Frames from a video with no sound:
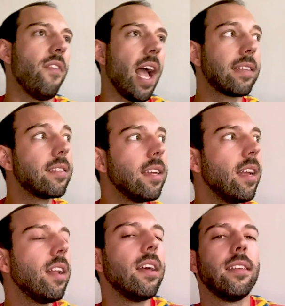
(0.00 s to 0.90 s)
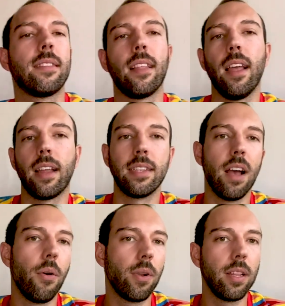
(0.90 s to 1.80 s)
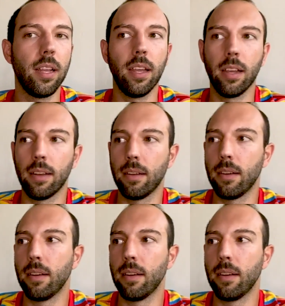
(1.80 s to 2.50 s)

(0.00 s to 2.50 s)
vaccine is like totally